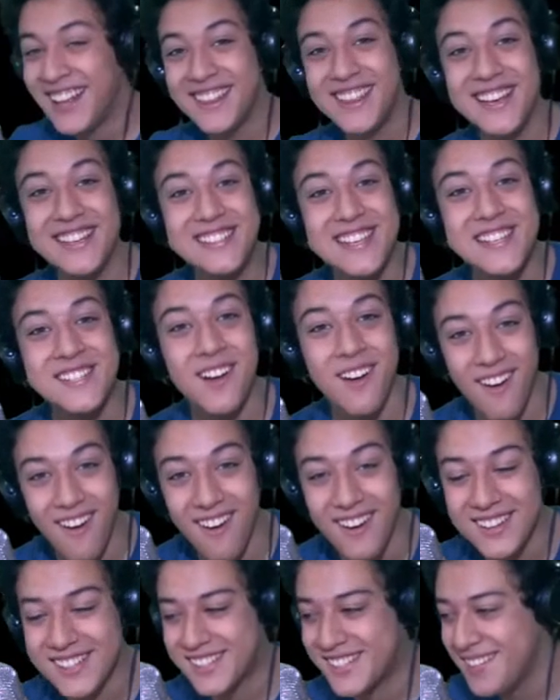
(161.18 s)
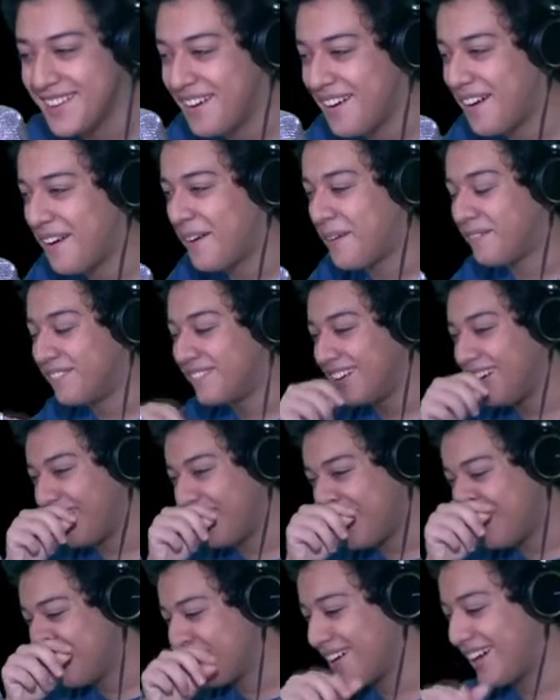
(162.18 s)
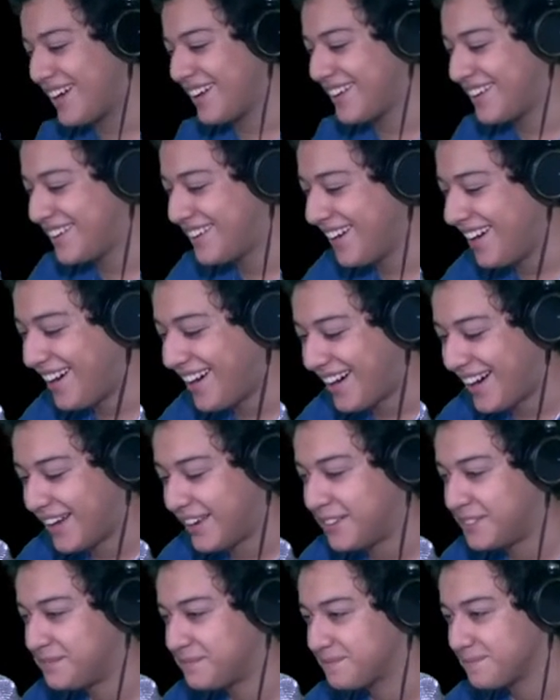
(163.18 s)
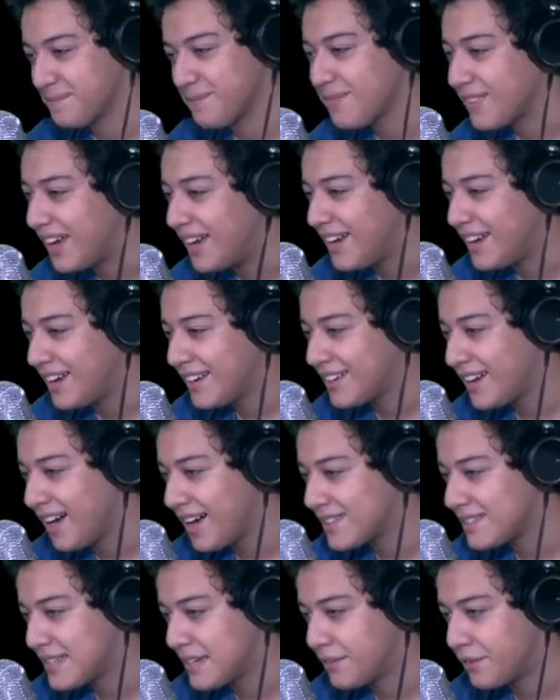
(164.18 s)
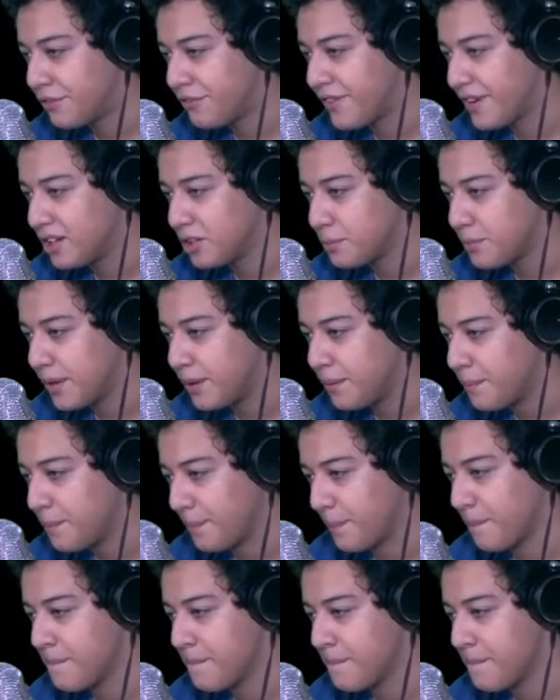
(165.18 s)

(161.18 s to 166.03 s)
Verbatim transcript: This is awesome! Oh my god. God's never failed me.